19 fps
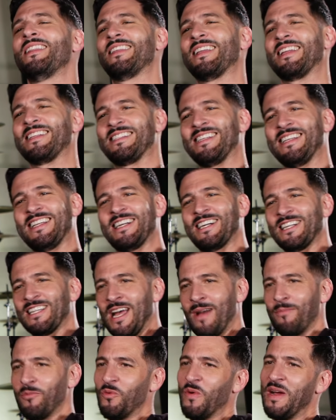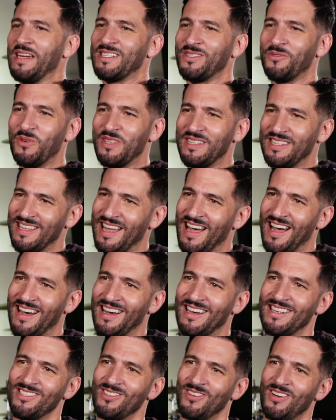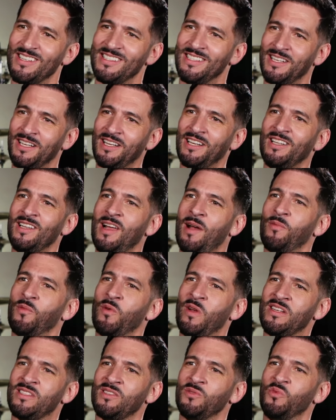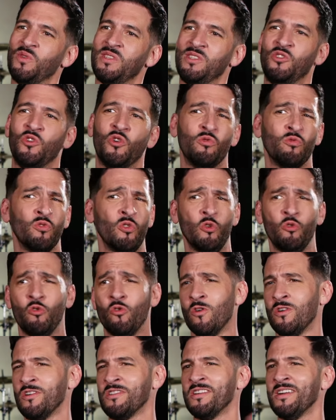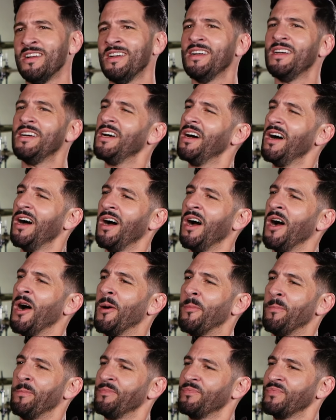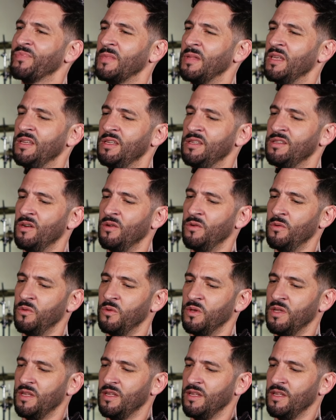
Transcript: that I did a collaboration with Nas or I did a collaboration with Guru or, mm -hmm. um, you know,